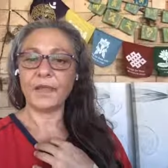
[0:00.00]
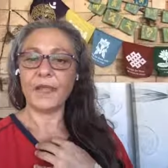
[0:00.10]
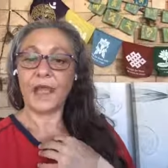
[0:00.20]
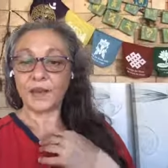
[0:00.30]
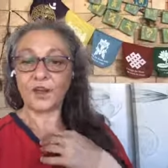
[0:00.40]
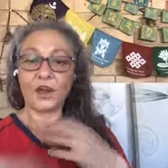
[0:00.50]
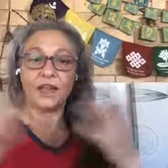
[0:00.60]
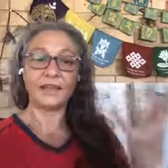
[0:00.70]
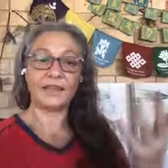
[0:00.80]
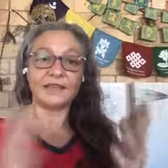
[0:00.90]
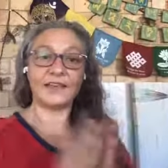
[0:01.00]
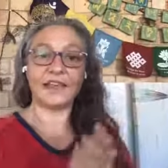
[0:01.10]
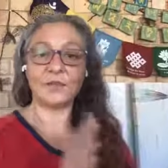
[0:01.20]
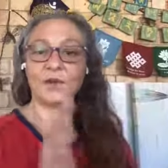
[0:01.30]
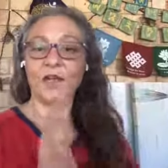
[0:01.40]
And Connie, there's
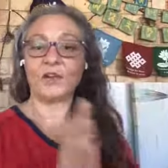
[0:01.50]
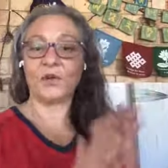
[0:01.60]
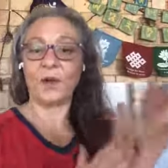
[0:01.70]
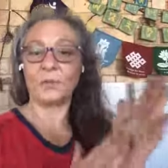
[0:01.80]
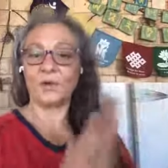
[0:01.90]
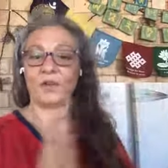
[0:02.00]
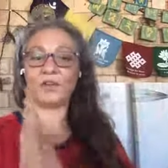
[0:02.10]
another one I grew up with.